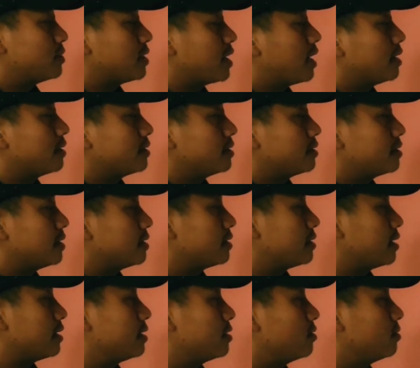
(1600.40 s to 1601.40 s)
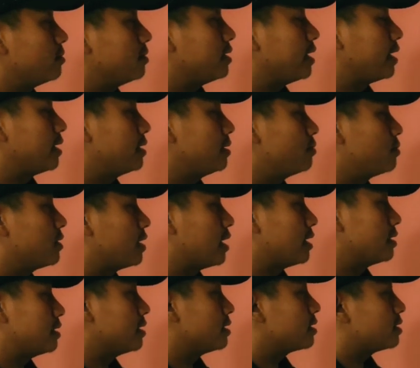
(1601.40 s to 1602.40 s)
charges and center of the negative
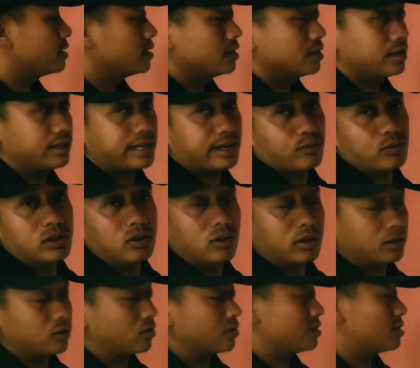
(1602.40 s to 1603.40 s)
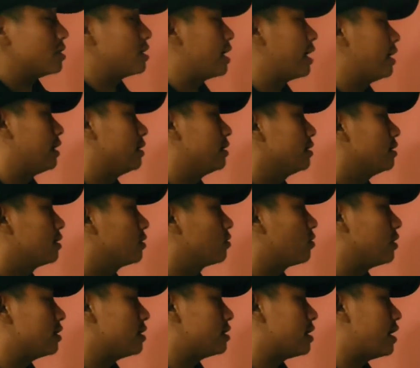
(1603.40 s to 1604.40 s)
charges, they will not
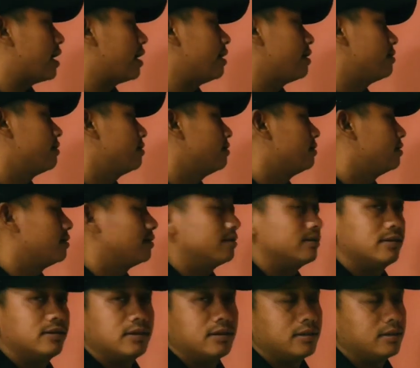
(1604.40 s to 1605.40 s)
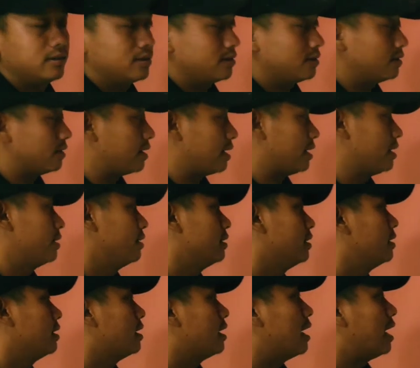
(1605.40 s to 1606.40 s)
coincide. Right.
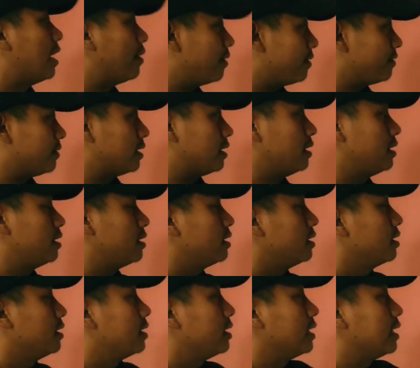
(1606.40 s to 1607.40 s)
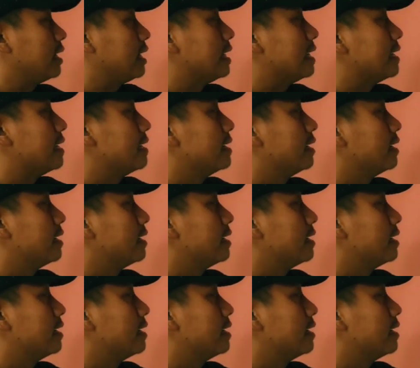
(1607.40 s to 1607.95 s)
However, in